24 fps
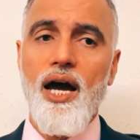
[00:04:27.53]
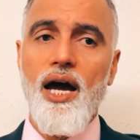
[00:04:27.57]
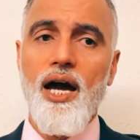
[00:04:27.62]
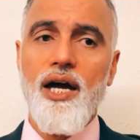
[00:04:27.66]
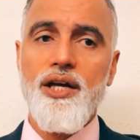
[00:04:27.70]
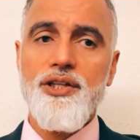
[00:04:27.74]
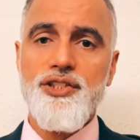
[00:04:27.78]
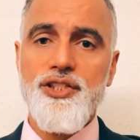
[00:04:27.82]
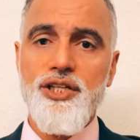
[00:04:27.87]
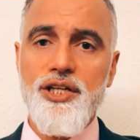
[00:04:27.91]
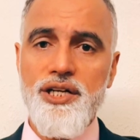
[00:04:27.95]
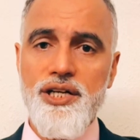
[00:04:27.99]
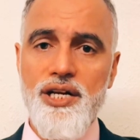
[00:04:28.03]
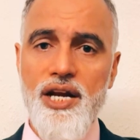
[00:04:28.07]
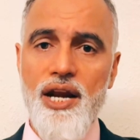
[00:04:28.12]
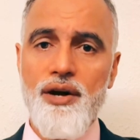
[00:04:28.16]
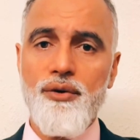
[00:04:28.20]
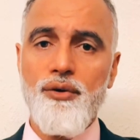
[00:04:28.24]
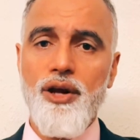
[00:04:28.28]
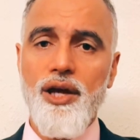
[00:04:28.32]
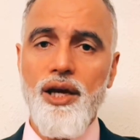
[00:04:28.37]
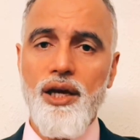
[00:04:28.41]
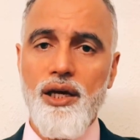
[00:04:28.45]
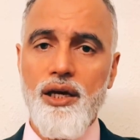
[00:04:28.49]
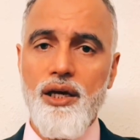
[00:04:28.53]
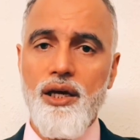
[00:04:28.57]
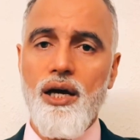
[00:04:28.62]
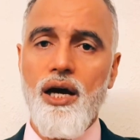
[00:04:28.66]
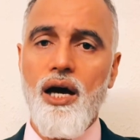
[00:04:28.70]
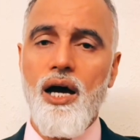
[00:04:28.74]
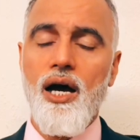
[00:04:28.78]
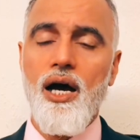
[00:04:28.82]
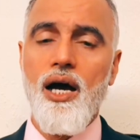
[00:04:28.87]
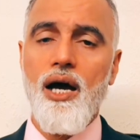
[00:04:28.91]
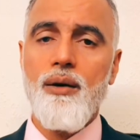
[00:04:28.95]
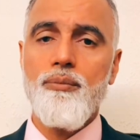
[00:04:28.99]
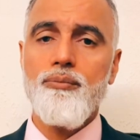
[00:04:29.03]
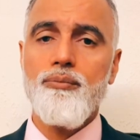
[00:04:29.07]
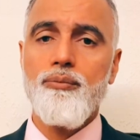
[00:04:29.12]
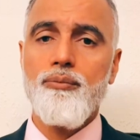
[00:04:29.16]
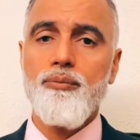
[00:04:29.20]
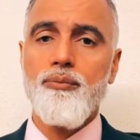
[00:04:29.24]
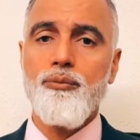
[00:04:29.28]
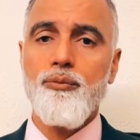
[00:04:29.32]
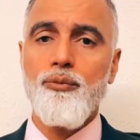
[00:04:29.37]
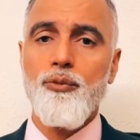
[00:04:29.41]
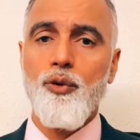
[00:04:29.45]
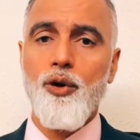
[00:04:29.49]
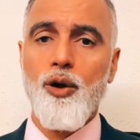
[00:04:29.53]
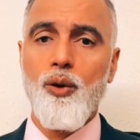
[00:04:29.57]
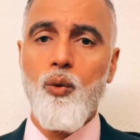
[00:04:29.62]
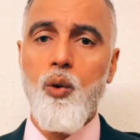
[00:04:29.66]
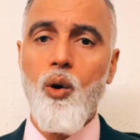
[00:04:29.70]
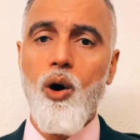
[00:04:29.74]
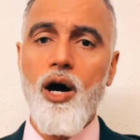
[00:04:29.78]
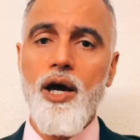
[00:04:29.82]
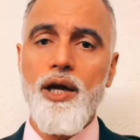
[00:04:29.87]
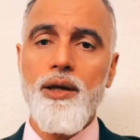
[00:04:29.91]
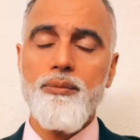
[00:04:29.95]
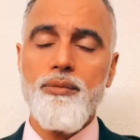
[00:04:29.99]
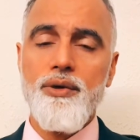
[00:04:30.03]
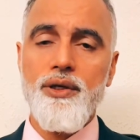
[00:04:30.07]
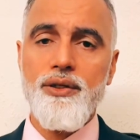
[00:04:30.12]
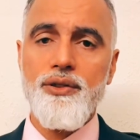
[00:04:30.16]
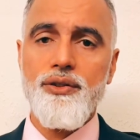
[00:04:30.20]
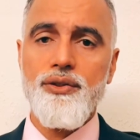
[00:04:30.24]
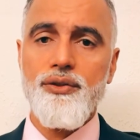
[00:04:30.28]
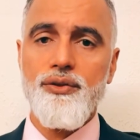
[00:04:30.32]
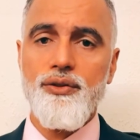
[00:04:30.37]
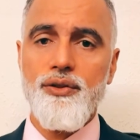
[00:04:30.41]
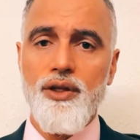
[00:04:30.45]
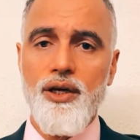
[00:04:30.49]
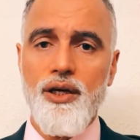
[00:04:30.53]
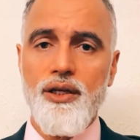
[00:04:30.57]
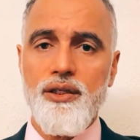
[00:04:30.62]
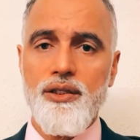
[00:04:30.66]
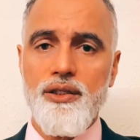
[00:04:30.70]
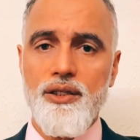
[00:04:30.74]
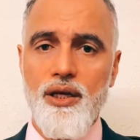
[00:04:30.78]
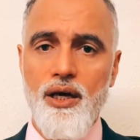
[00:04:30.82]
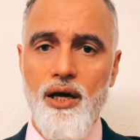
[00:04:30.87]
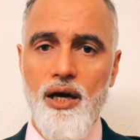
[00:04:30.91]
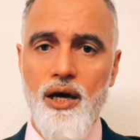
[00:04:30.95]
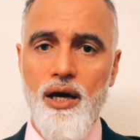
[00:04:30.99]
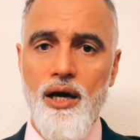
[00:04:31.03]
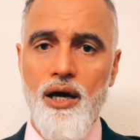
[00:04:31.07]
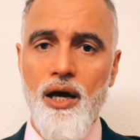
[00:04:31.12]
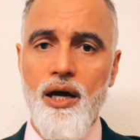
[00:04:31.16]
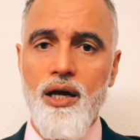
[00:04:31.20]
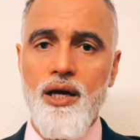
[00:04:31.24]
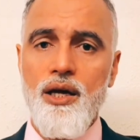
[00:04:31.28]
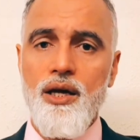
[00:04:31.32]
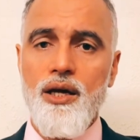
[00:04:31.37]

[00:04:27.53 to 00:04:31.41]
generic requirement that